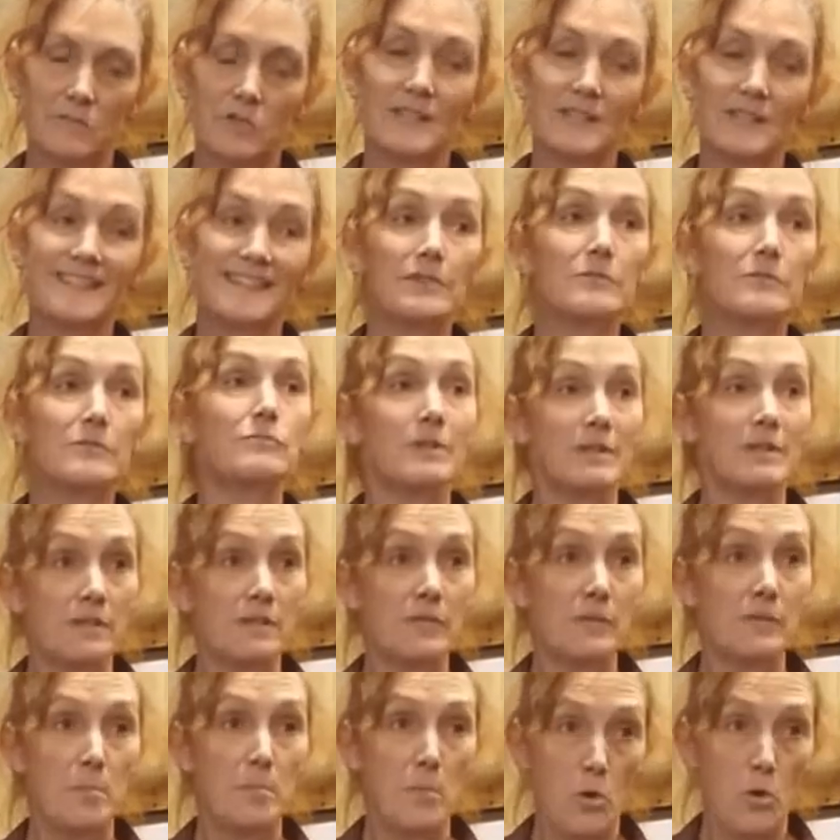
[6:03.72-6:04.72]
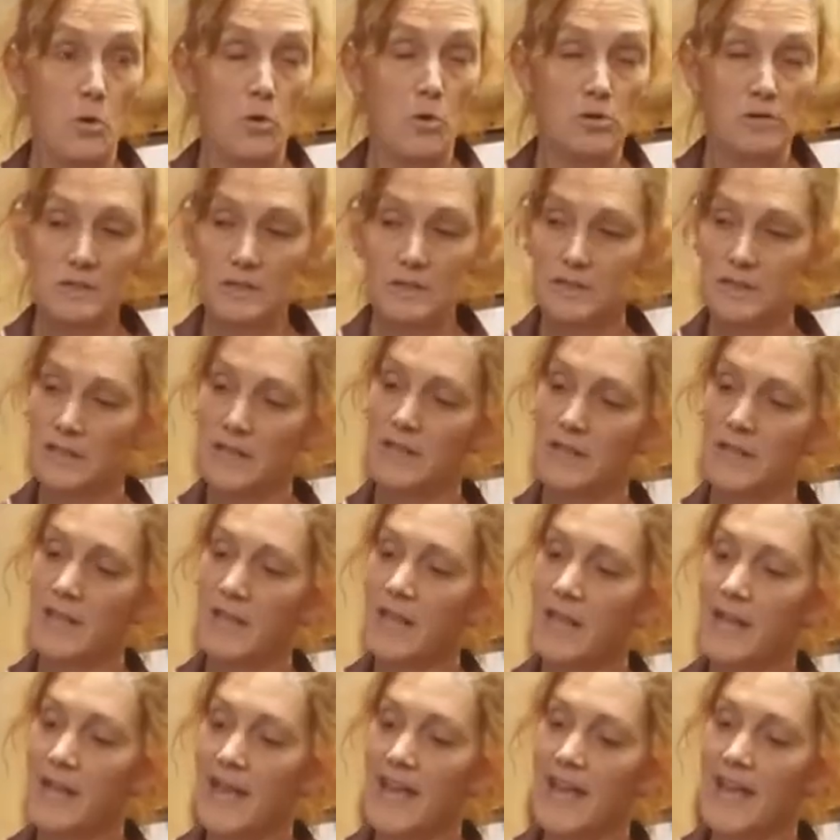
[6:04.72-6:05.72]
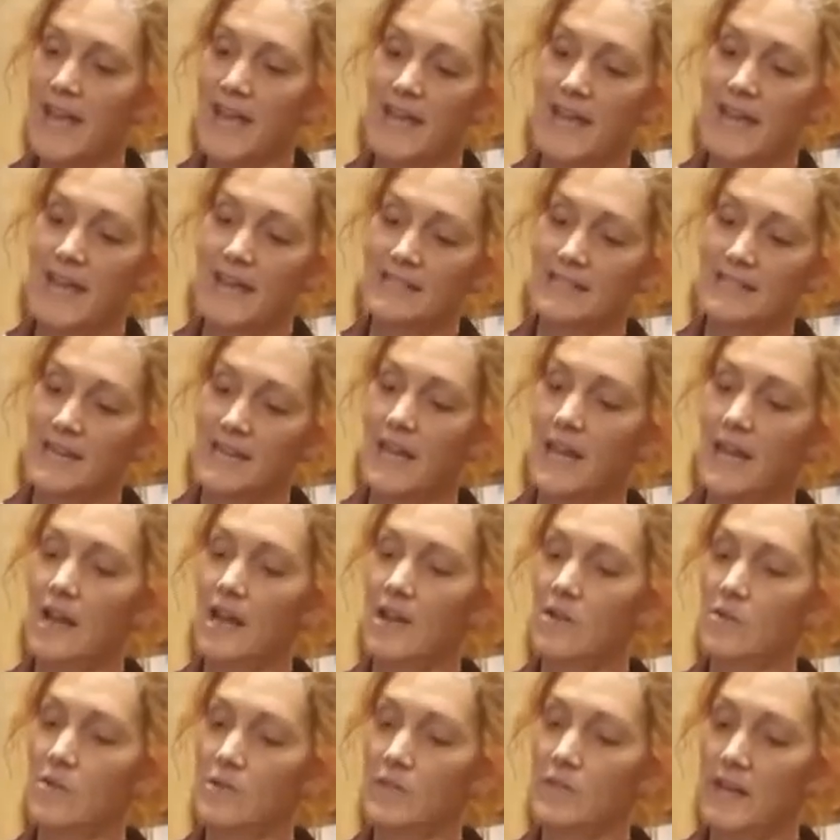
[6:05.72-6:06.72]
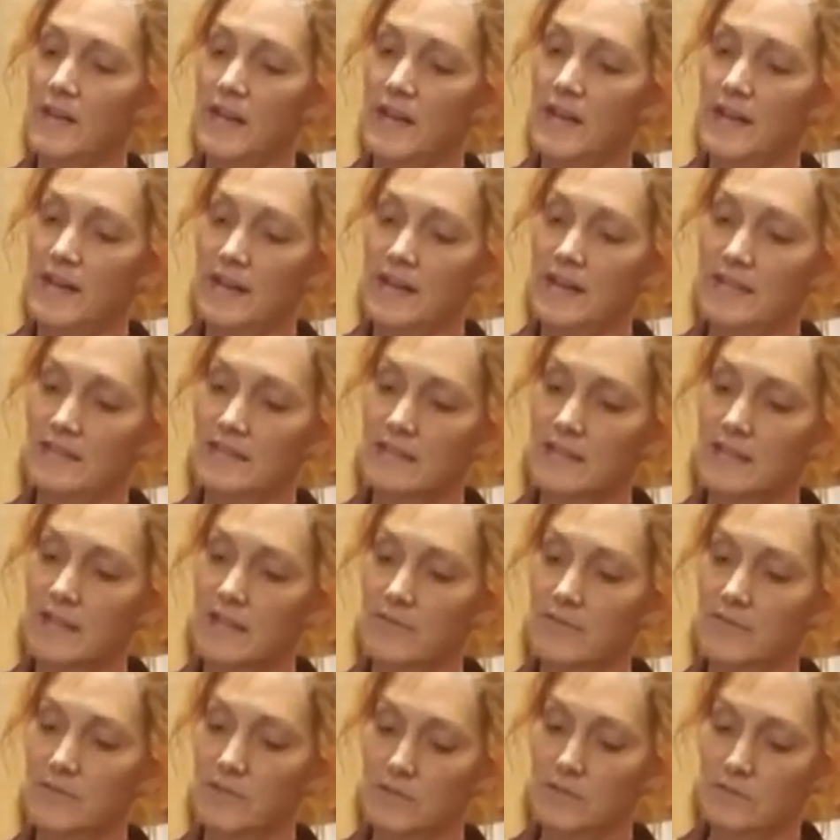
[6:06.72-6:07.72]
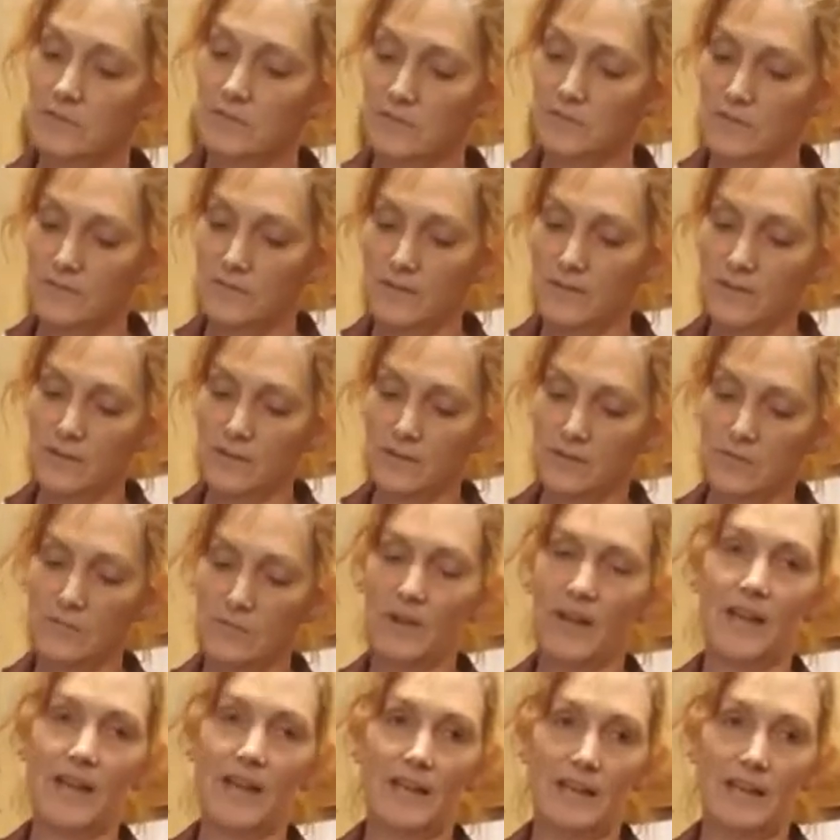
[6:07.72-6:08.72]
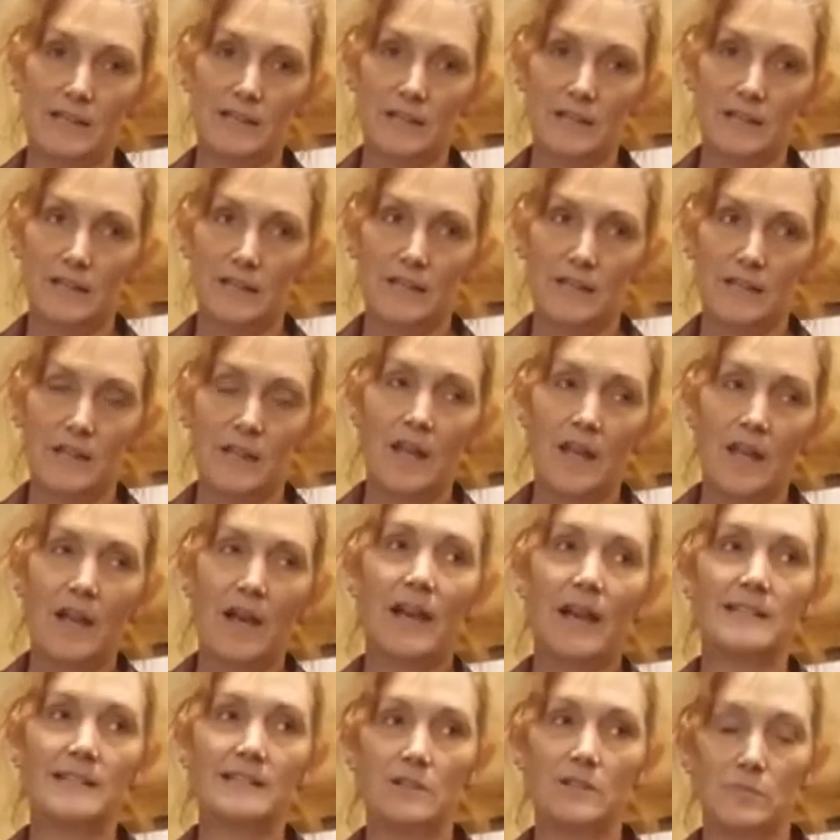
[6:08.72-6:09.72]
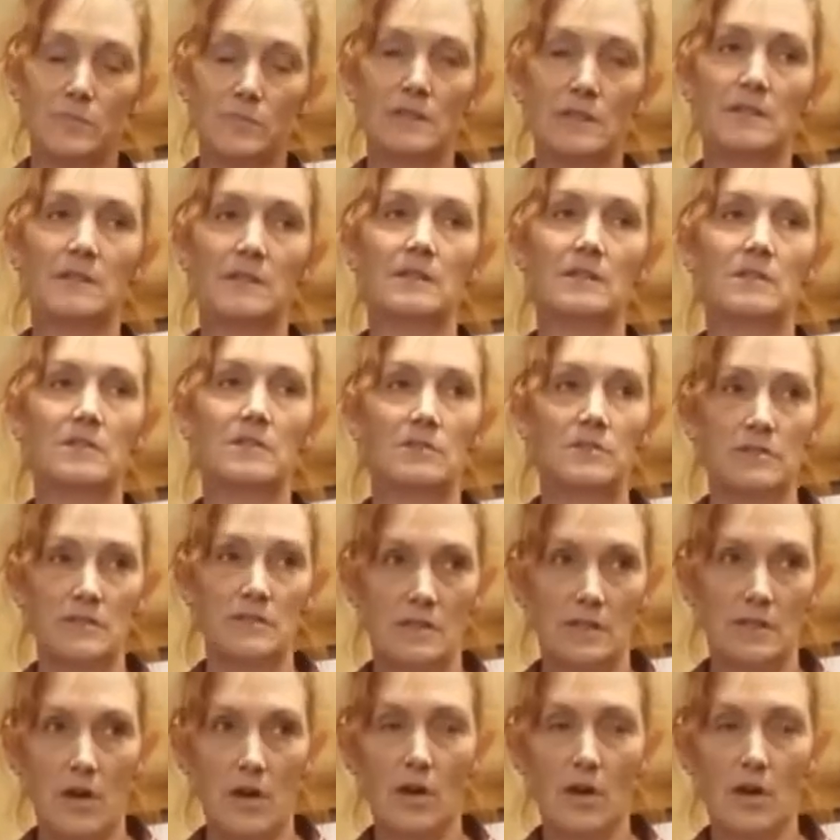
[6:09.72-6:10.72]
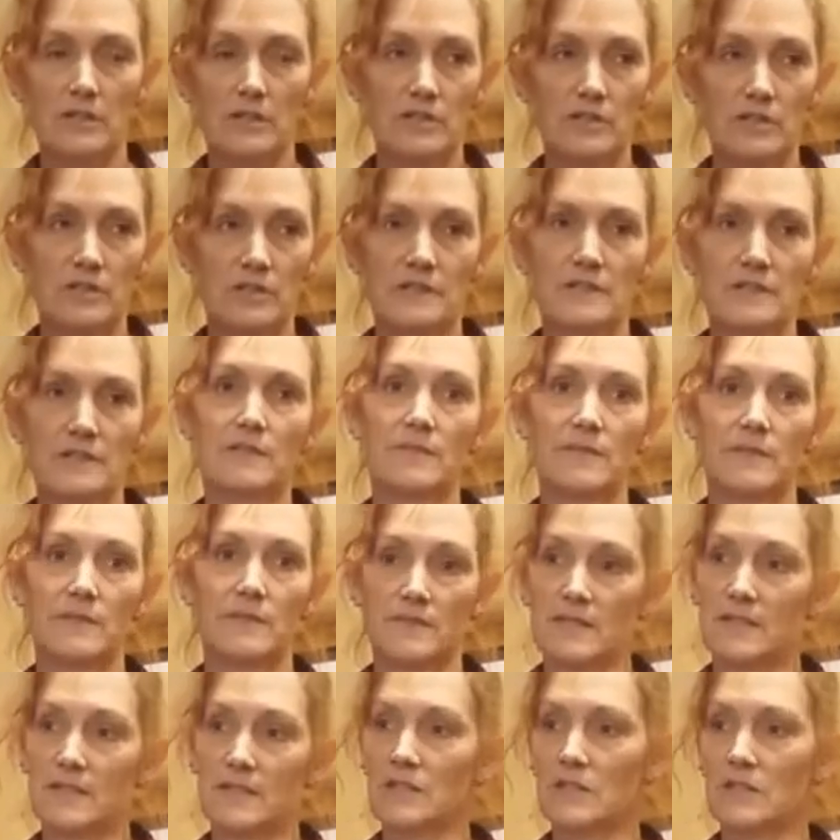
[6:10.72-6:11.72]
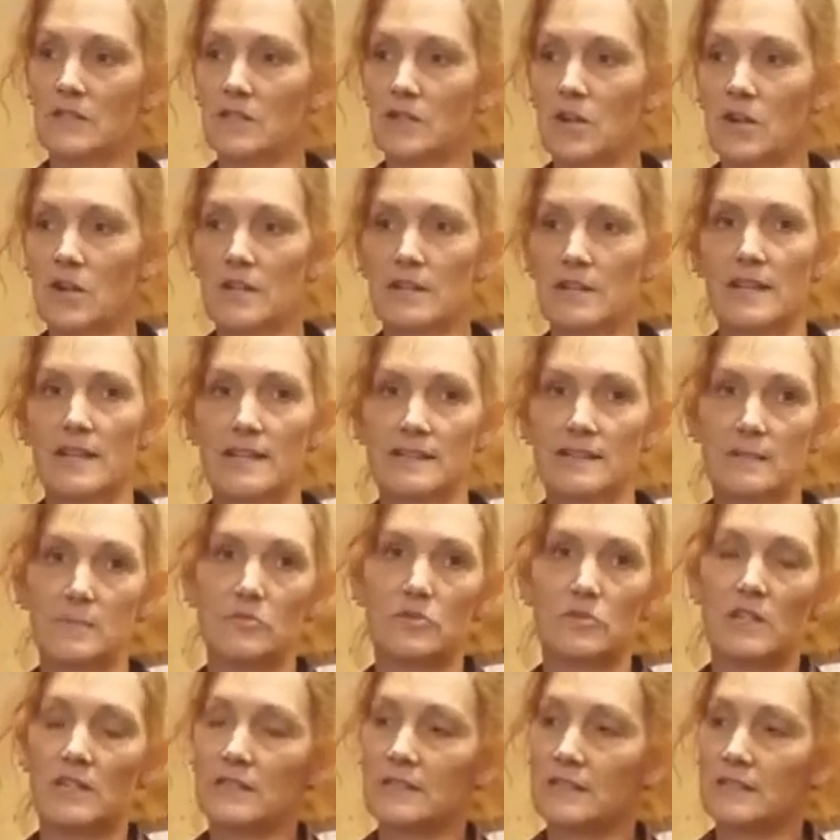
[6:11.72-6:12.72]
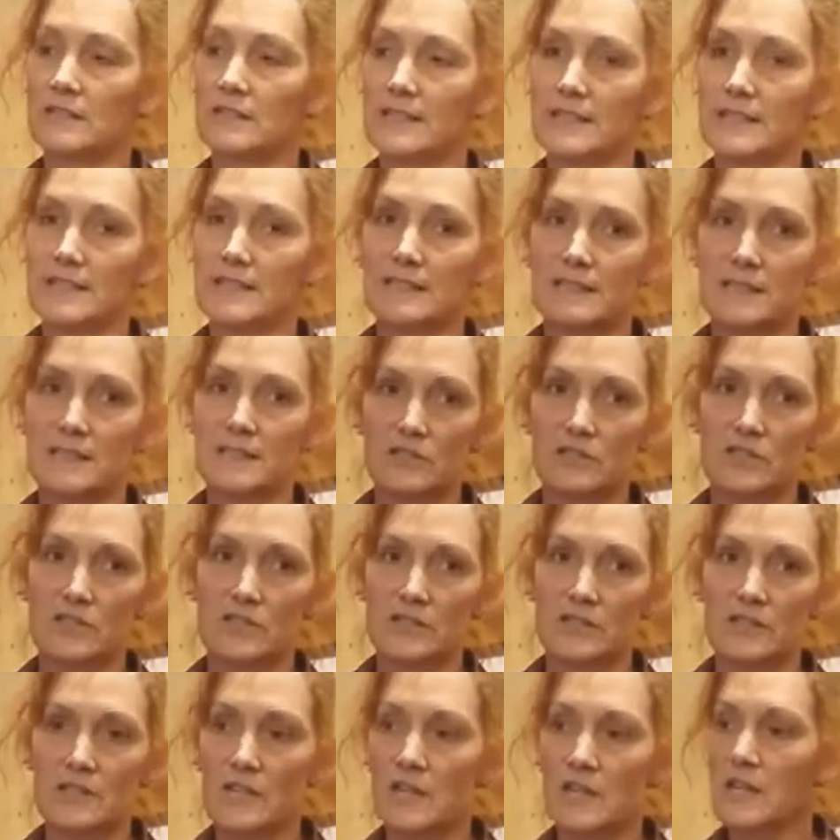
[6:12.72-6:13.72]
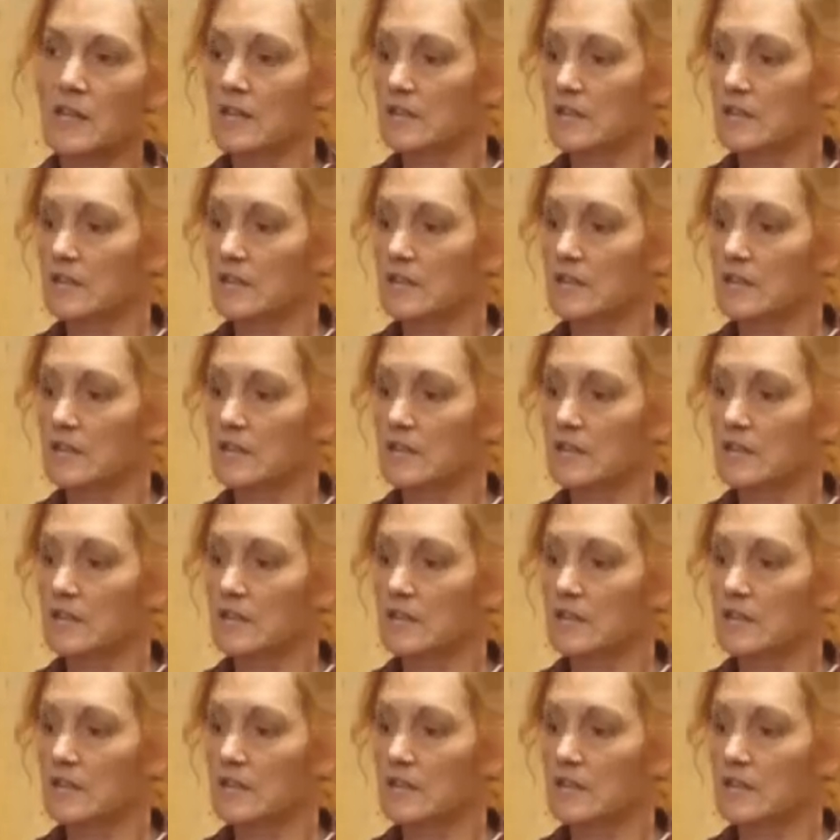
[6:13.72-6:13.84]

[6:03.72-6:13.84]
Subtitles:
I'm trying to get rid of the mold. And now that I've used the vinegar rag, I don't want to use the harshness of the vinegar on it as I'm trying to clean and condition.